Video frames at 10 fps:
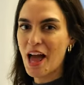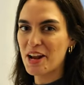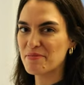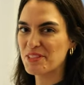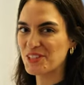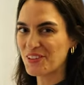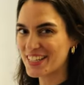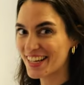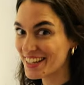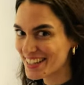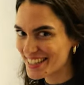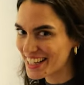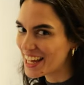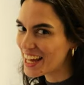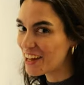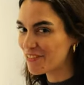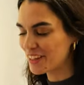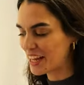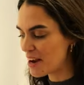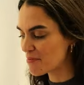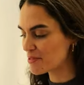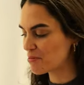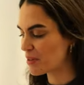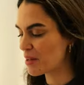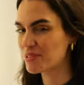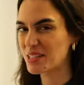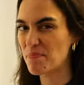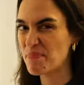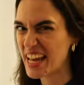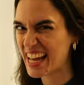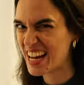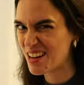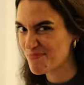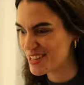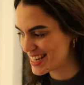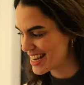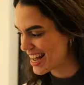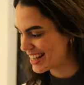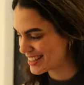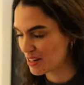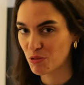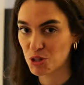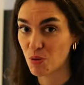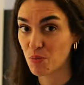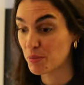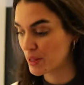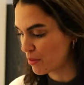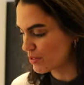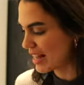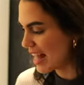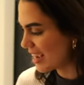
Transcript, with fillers: and I'm so excited to see if the cameras will be able to pick up the text and which one will be the most